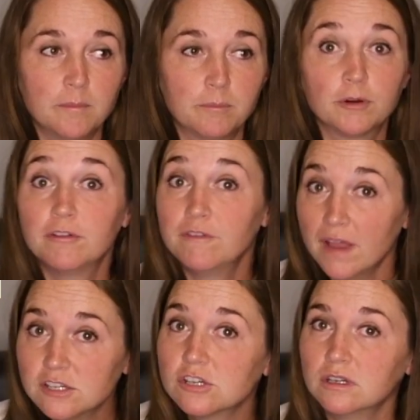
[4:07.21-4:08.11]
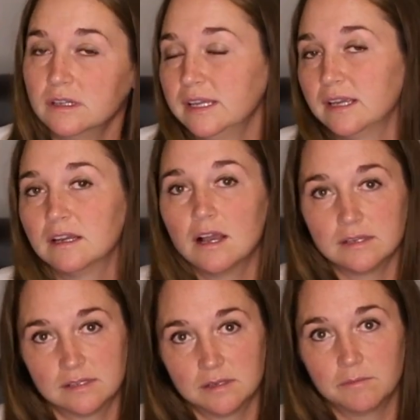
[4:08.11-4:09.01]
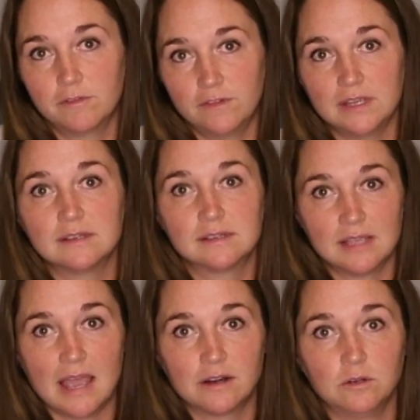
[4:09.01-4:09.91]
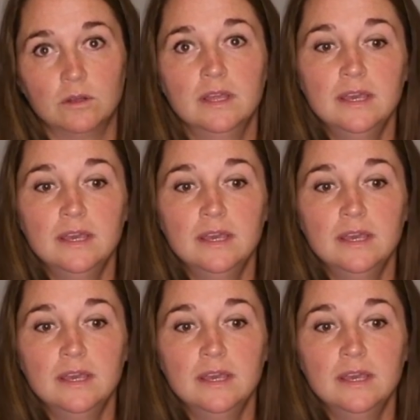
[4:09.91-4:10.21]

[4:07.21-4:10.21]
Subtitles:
professionally custom fit saddle